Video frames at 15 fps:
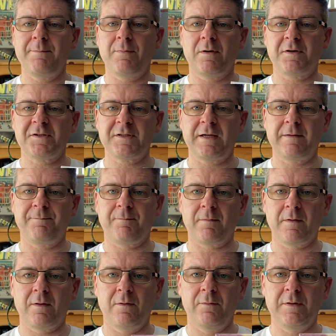box set,
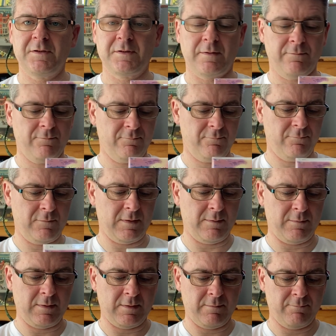which I'm
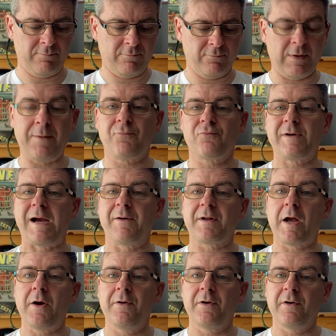a very proud
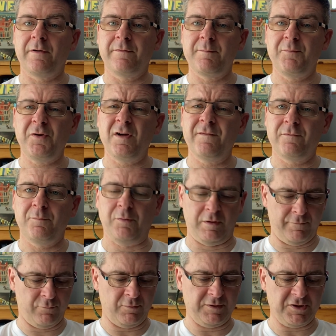owner of. A beautiful
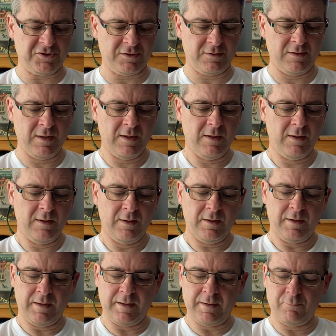edition,
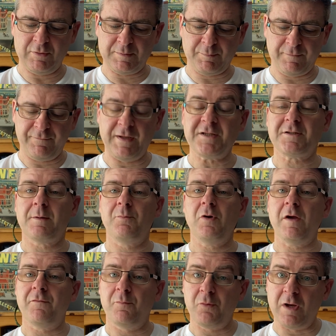which befits a
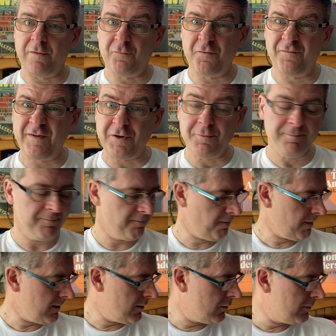beautiful film.
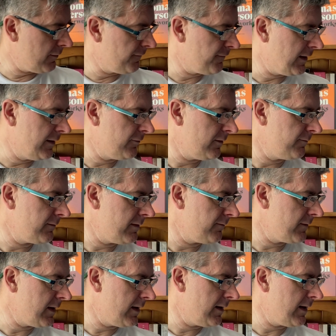One of my
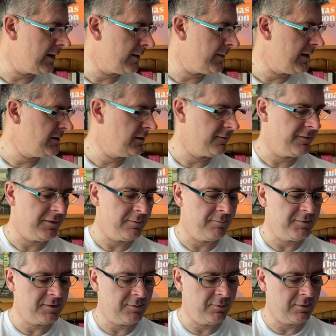animated
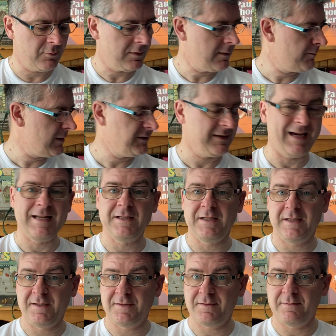films with one of the best
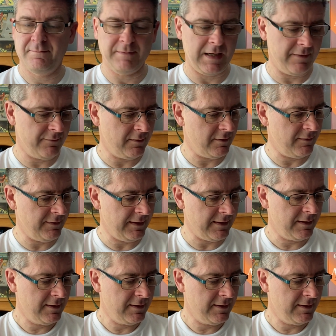endings ever, I think.